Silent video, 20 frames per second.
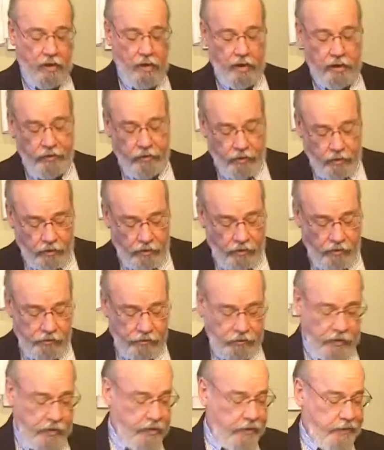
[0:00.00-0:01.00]
on
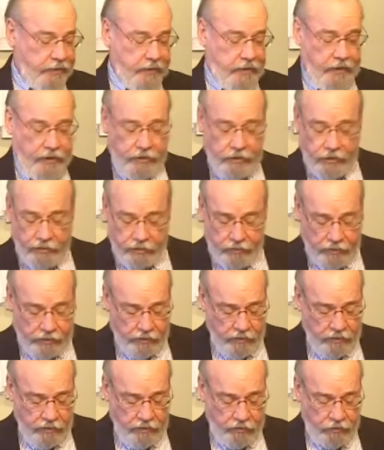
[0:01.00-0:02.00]
earth, under
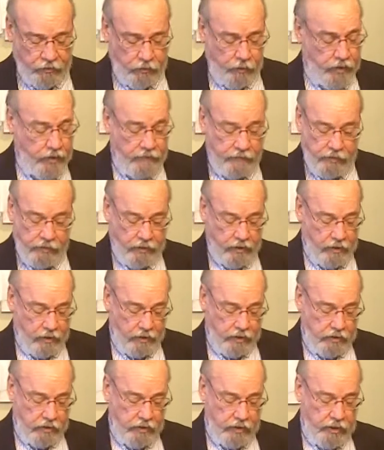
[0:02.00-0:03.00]
the earth, wherever you
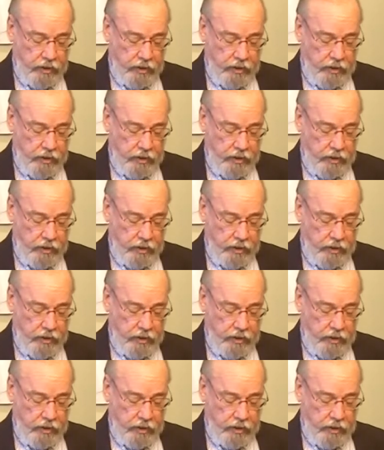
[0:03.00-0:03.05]
are,